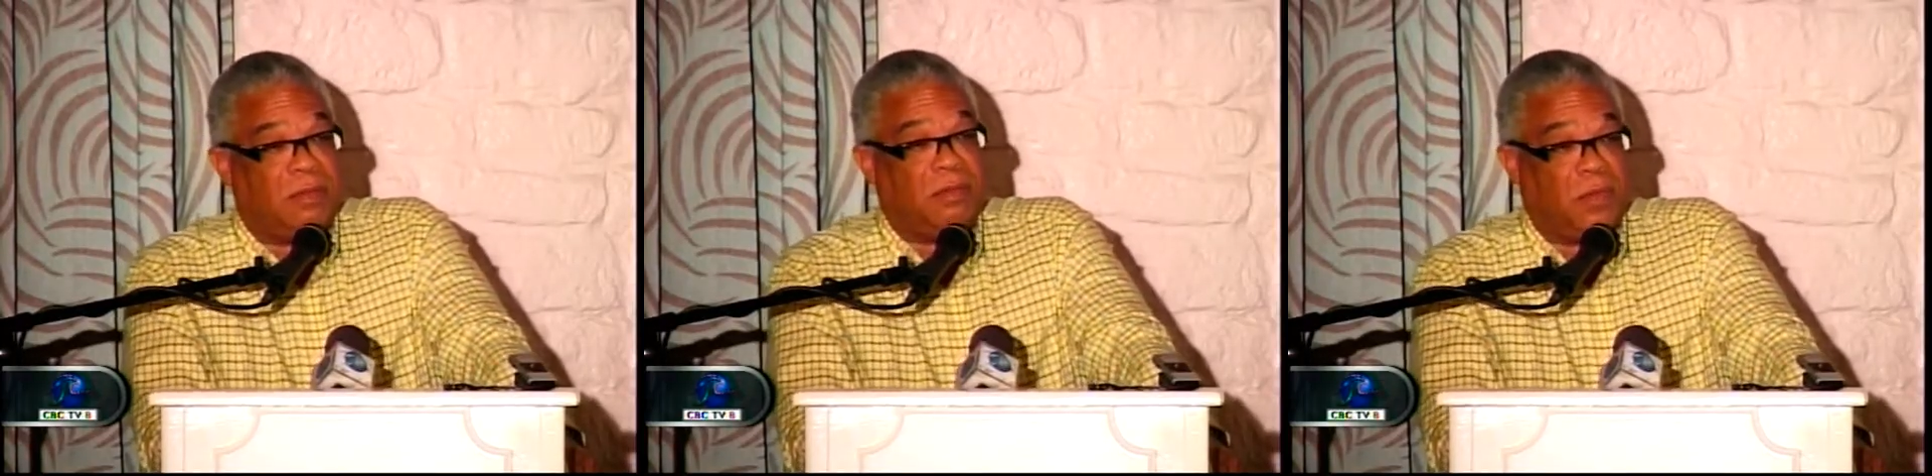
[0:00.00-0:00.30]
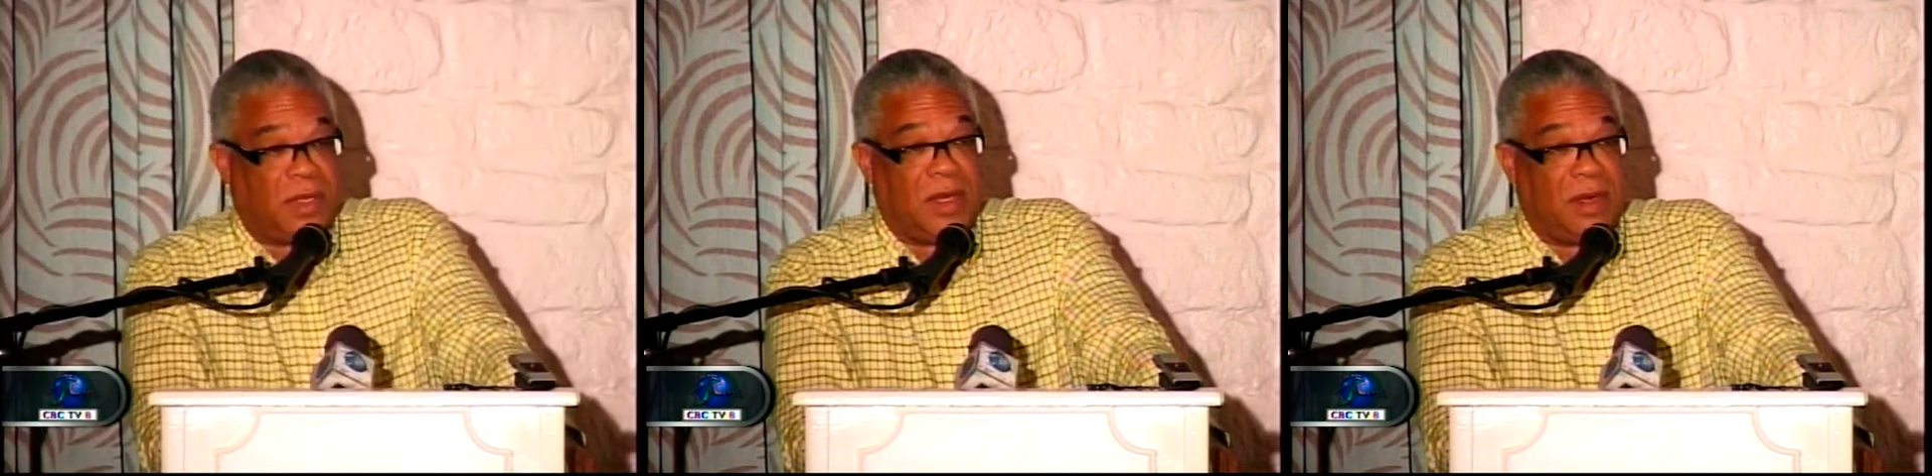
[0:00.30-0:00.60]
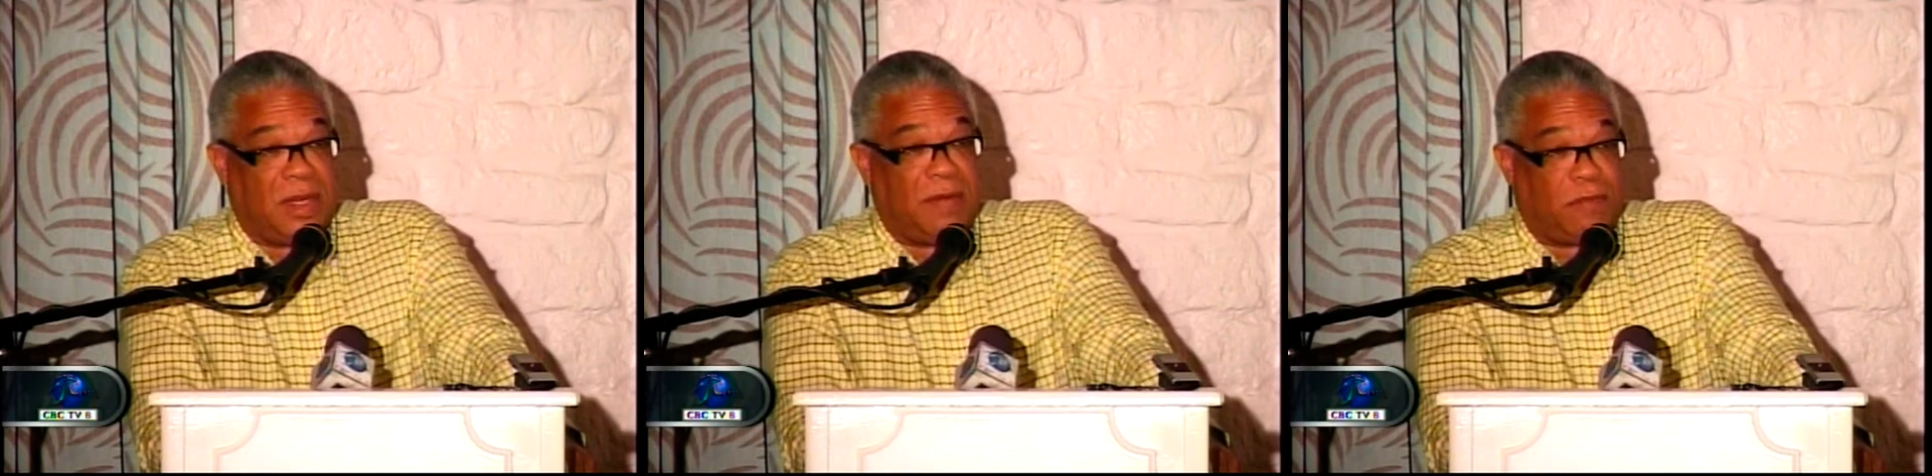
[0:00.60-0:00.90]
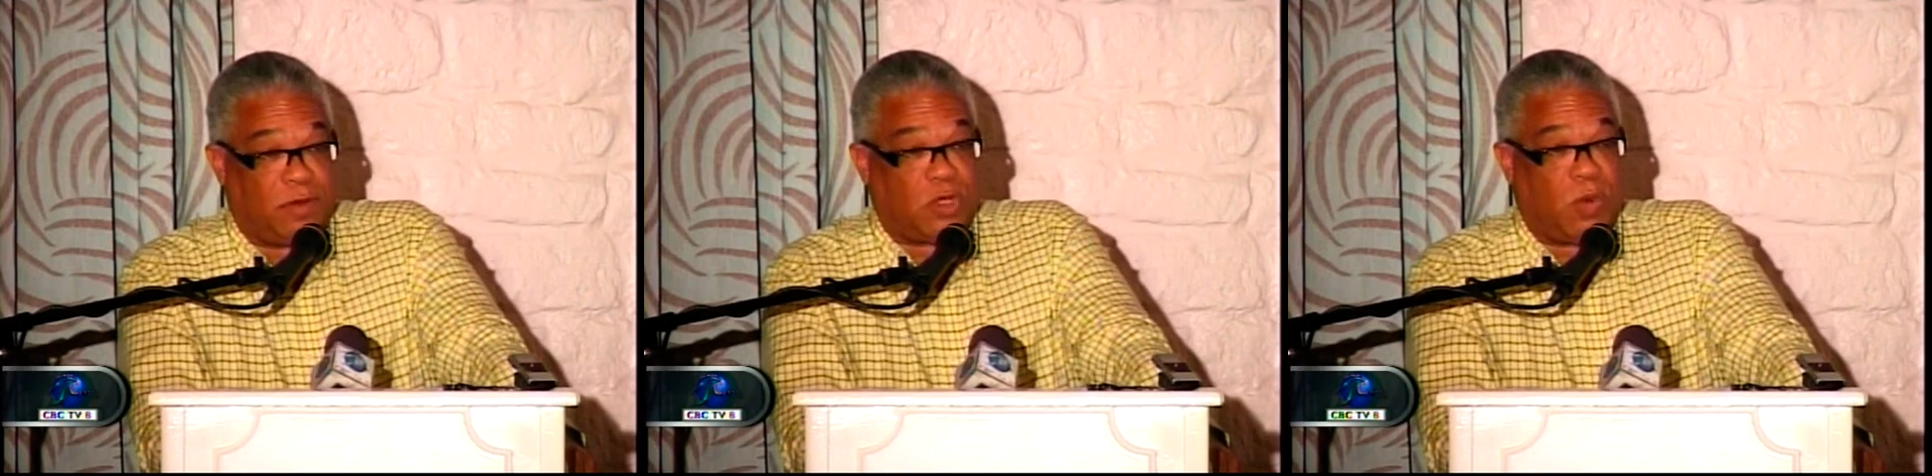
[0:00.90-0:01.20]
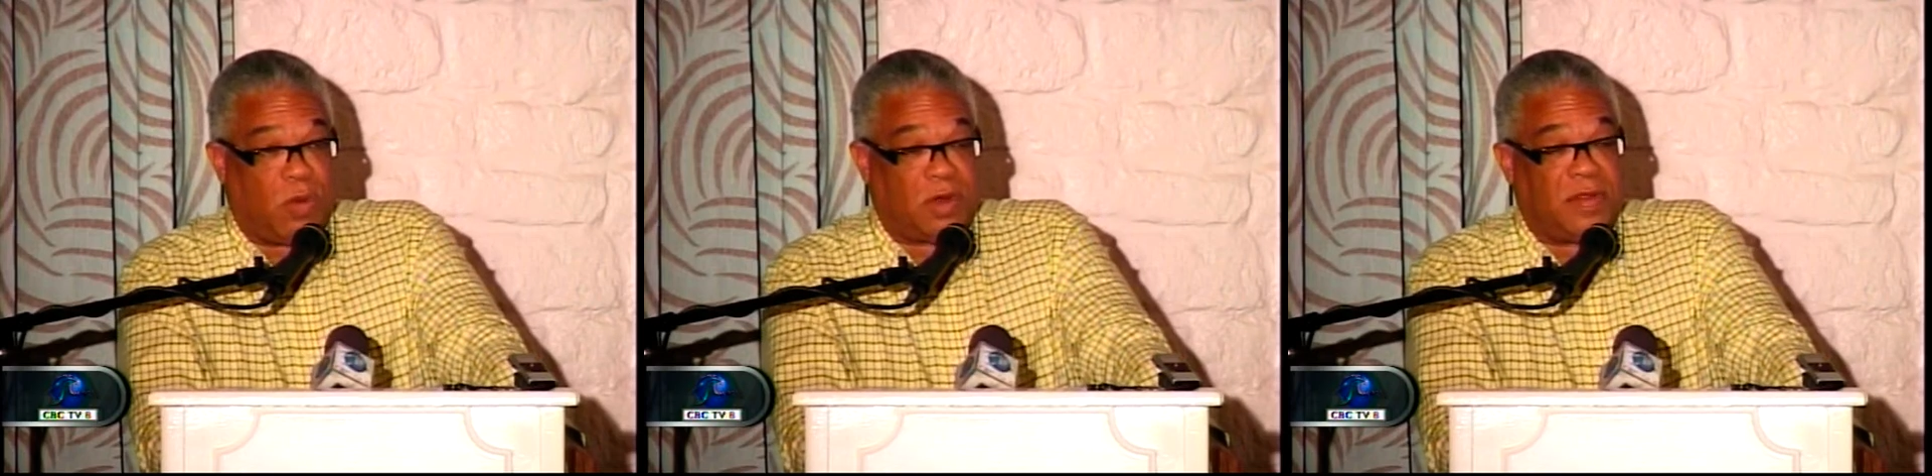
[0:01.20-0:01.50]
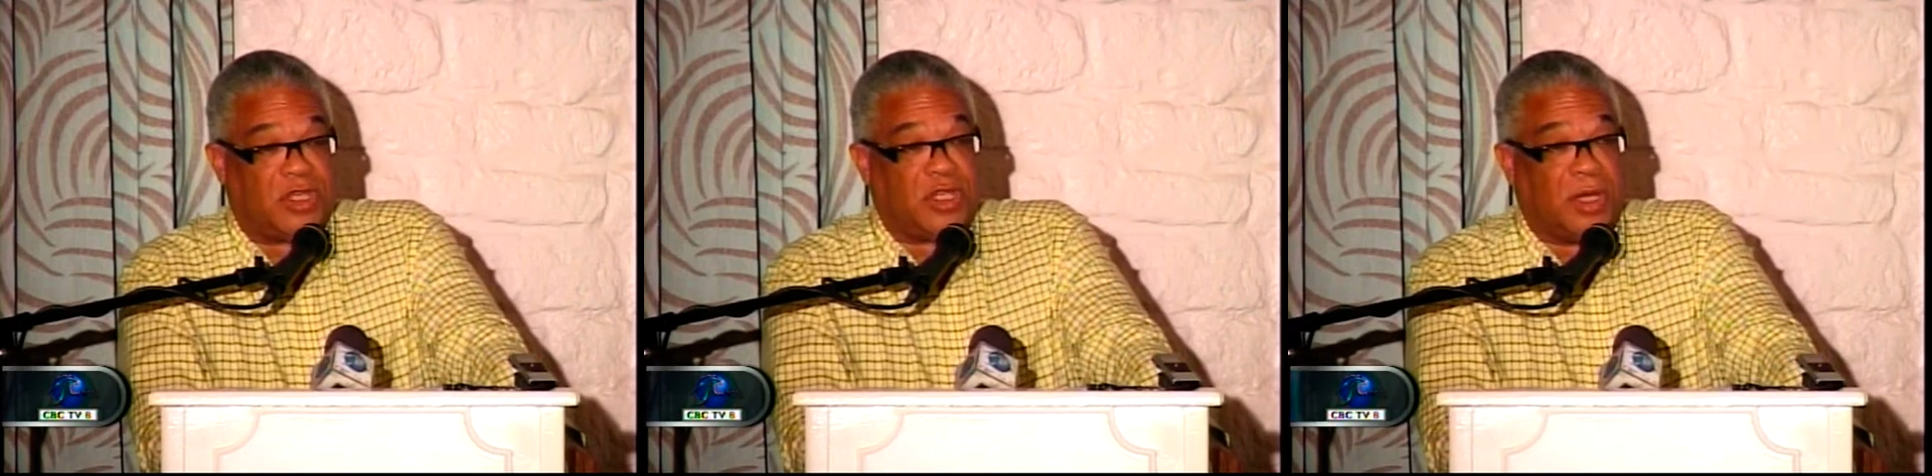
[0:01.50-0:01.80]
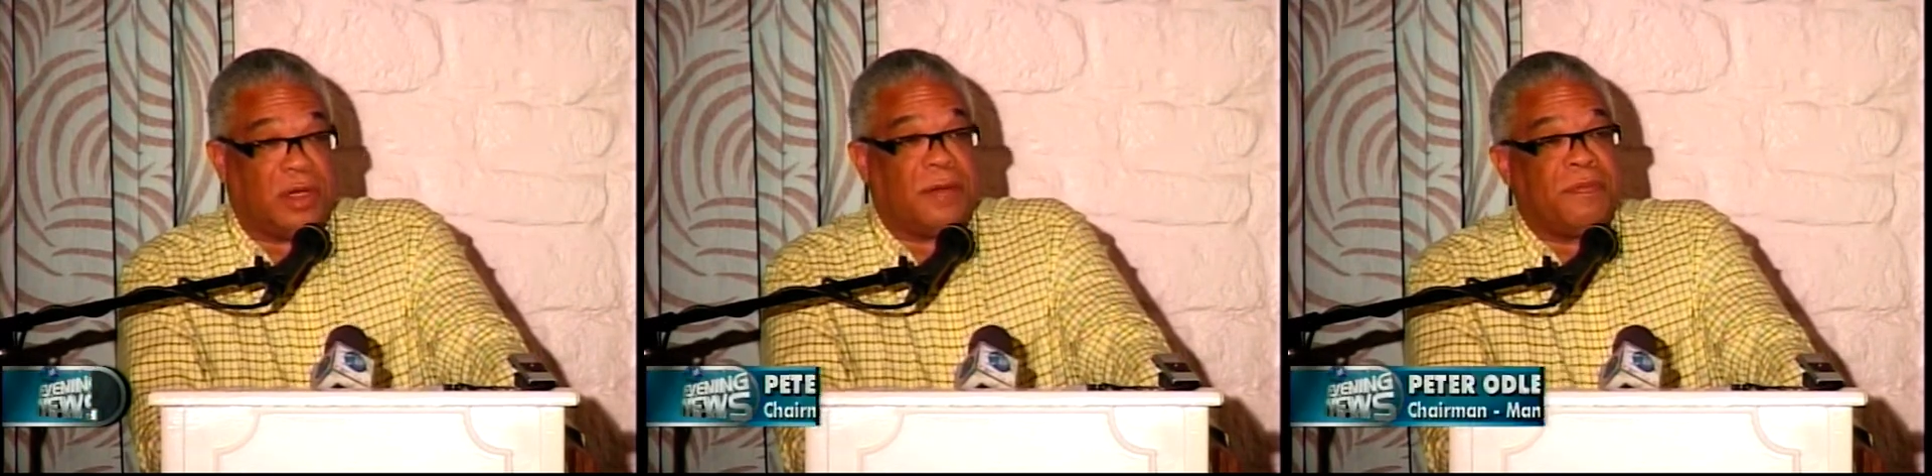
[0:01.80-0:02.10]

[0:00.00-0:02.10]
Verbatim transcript: within the first quarter of this year,